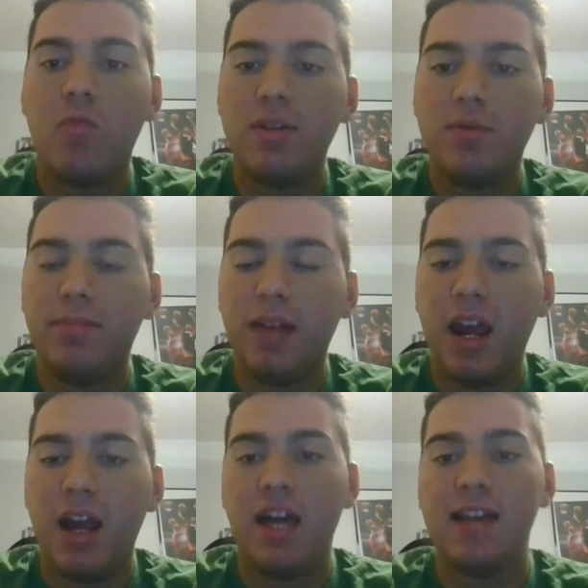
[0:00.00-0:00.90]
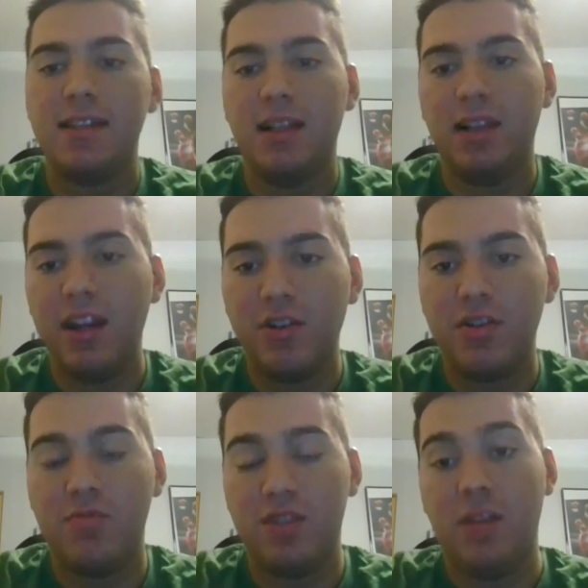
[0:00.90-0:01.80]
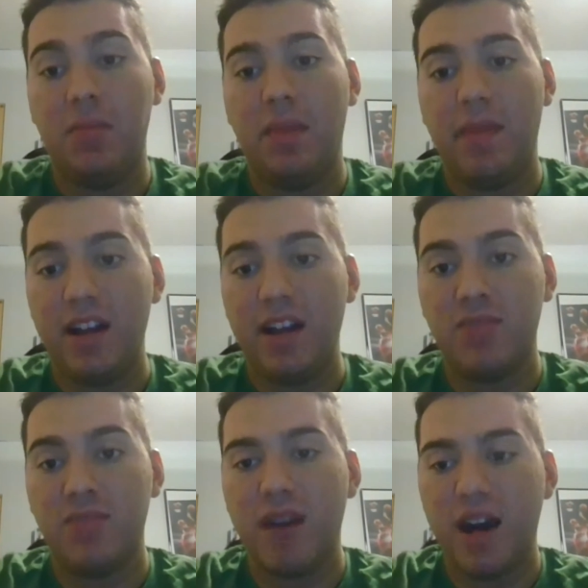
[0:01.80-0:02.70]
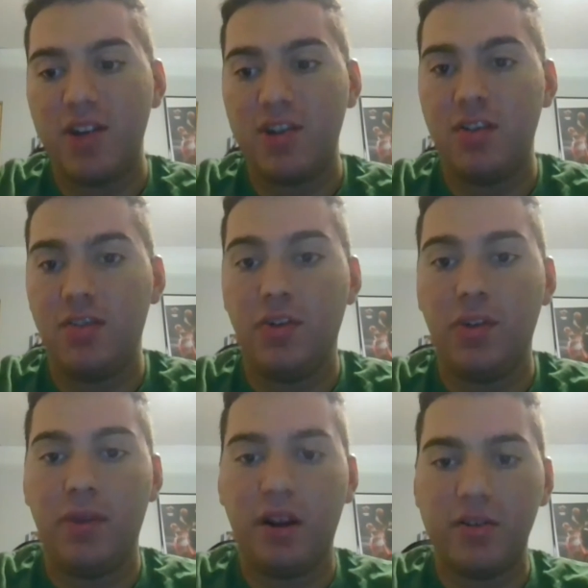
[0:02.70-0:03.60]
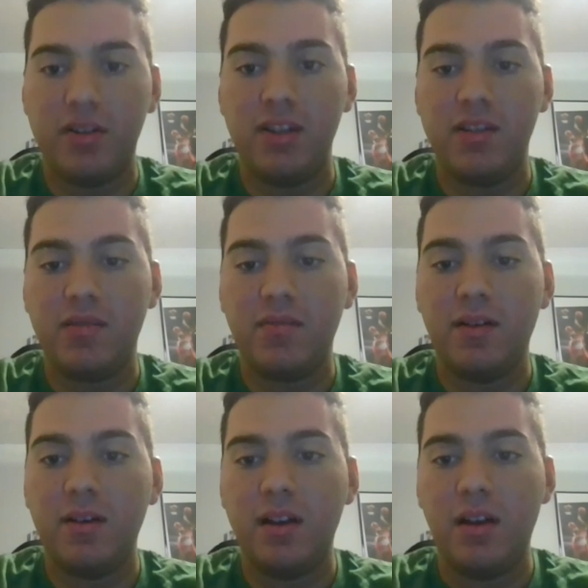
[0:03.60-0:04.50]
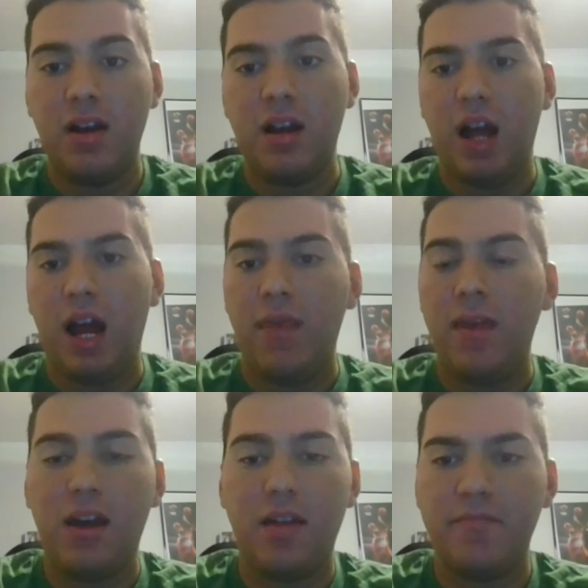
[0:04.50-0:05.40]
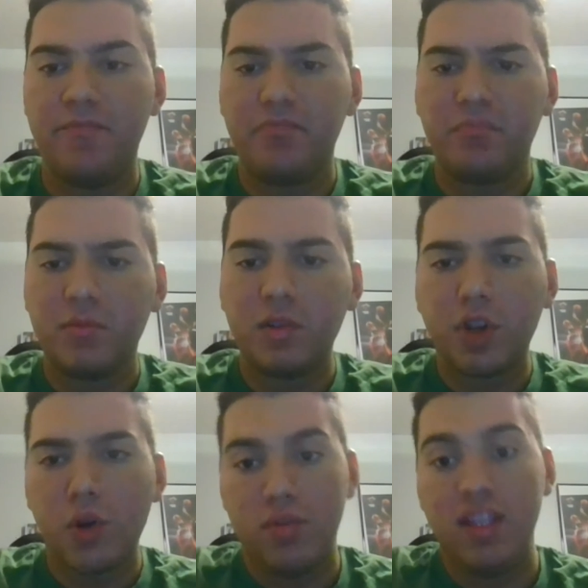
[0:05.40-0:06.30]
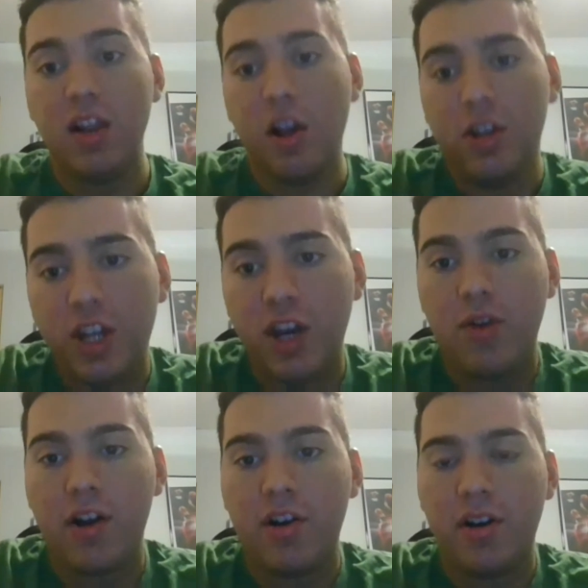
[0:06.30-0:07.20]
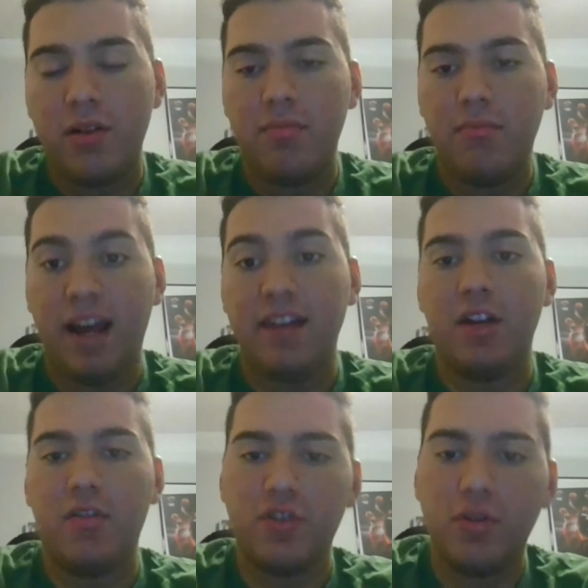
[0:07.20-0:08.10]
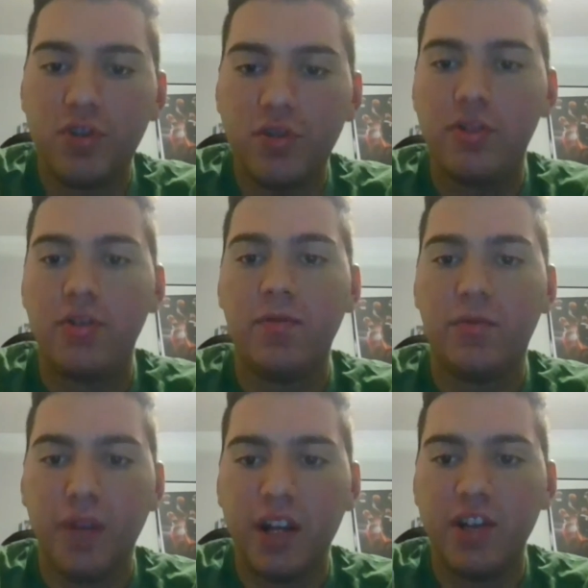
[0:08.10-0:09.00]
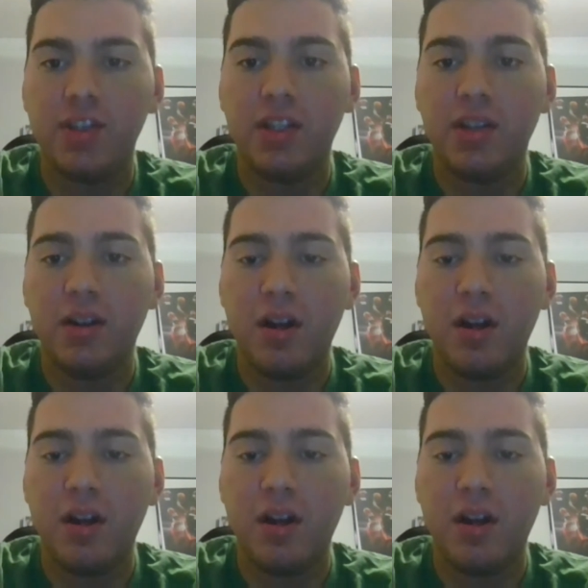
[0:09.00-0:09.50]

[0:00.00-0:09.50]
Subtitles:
once we play against the Lakers, which that'll be a nice rematch during the regular season. And then we did lose Jay Crowder and Derrick Jones Jr. in free agency.